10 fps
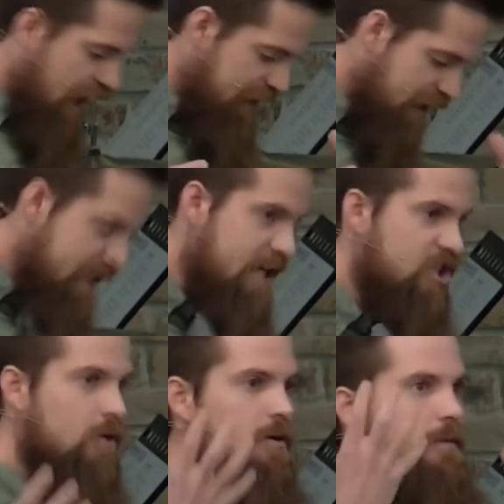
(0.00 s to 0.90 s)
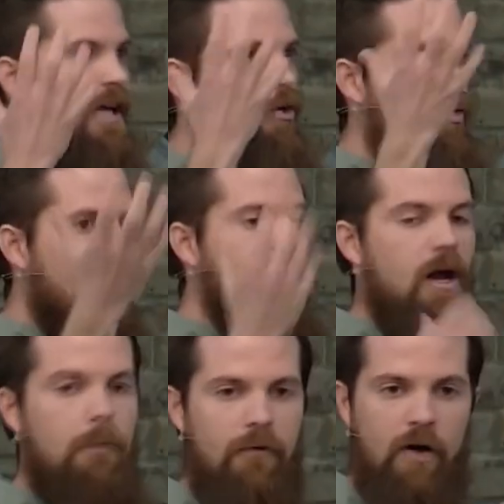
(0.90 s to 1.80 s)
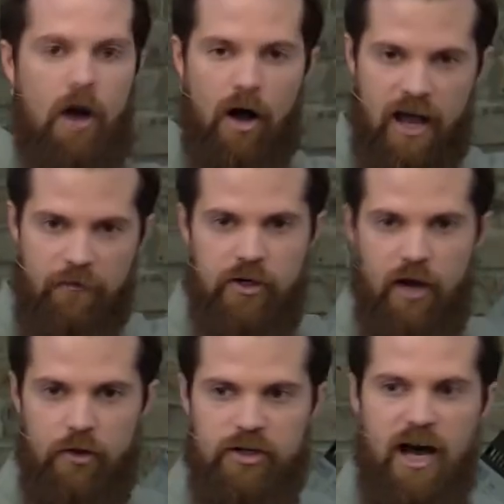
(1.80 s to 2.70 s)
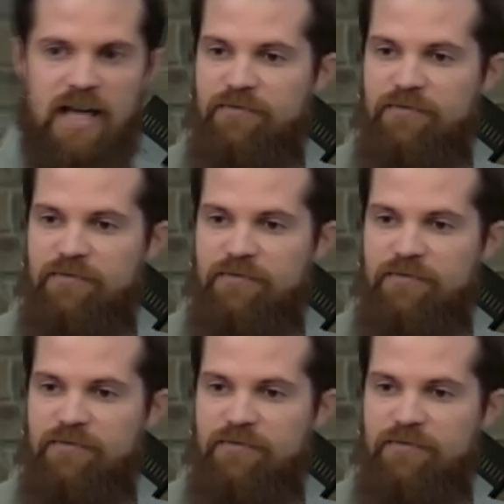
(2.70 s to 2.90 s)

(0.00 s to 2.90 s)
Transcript: that he should be made great above every other God.